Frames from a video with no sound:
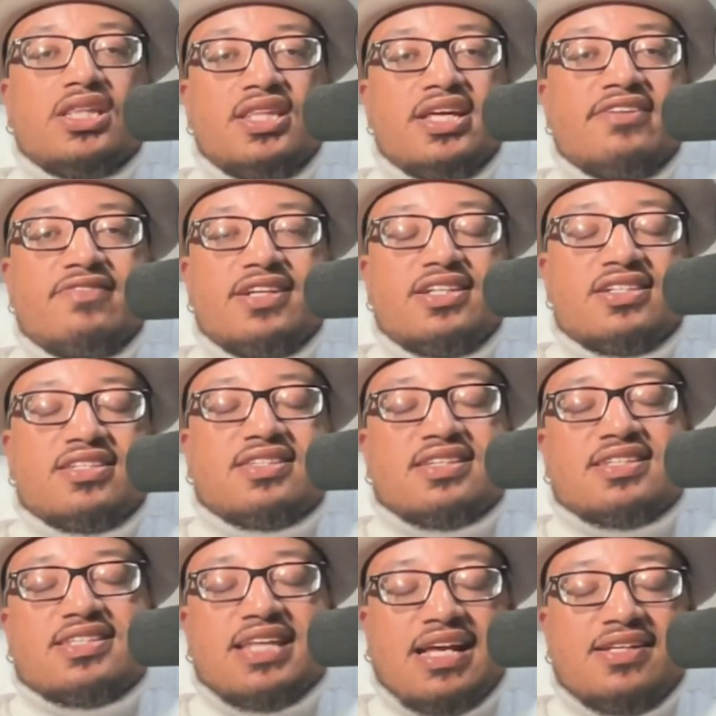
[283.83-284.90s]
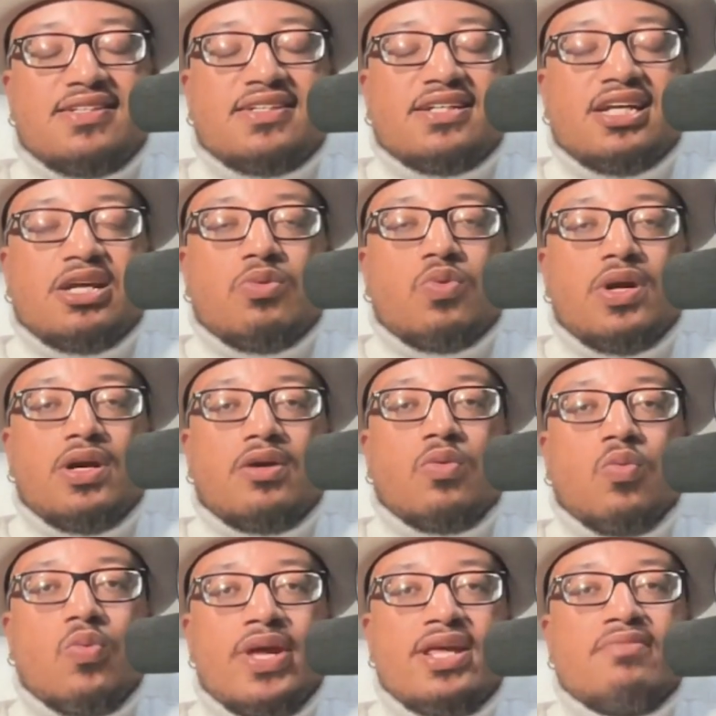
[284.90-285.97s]
live in a society where
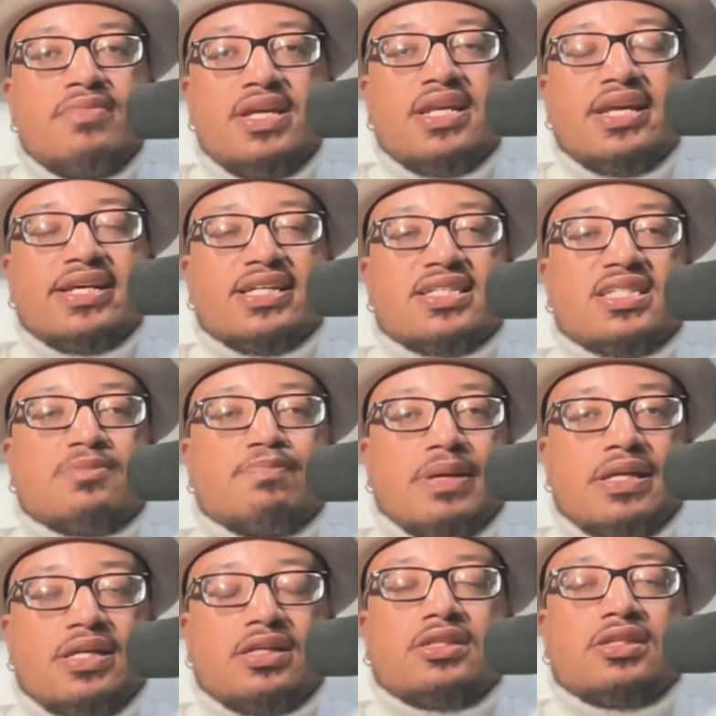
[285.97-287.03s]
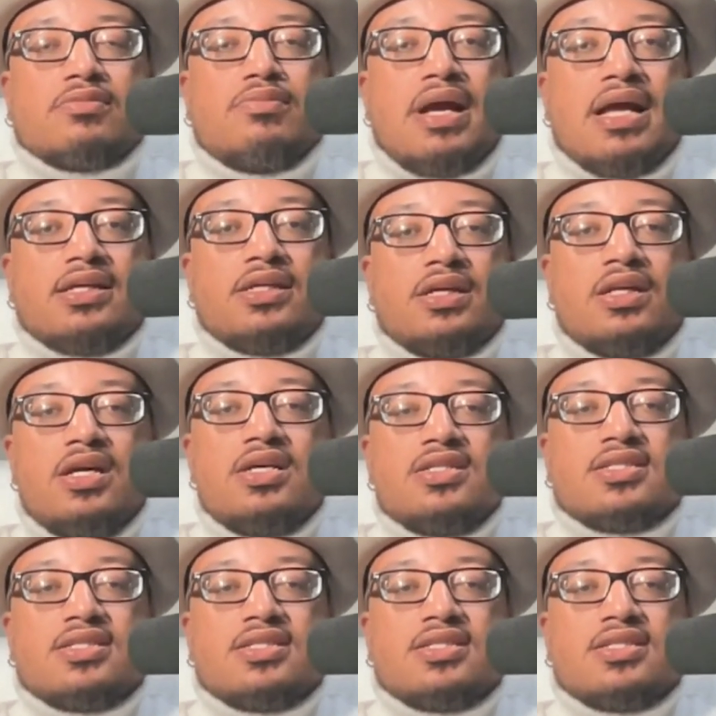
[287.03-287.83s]
women expect a man